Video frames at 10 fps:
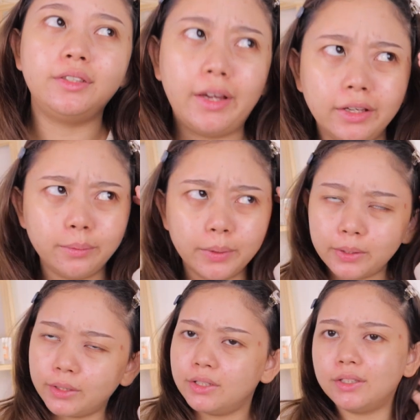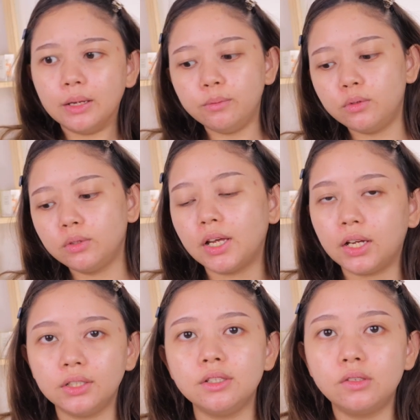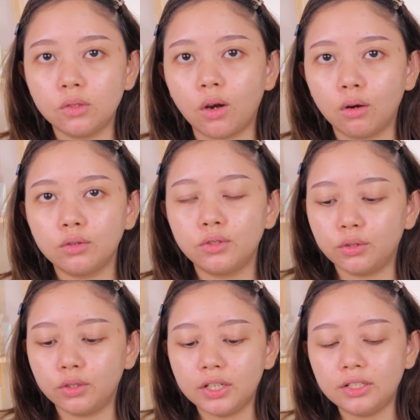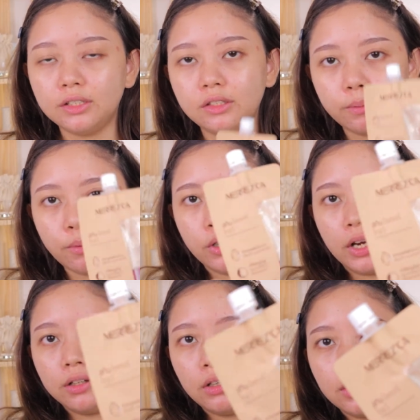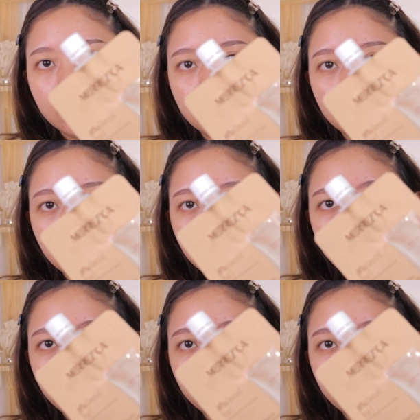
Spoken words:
size because time tu tak ada stock. So this is the product. If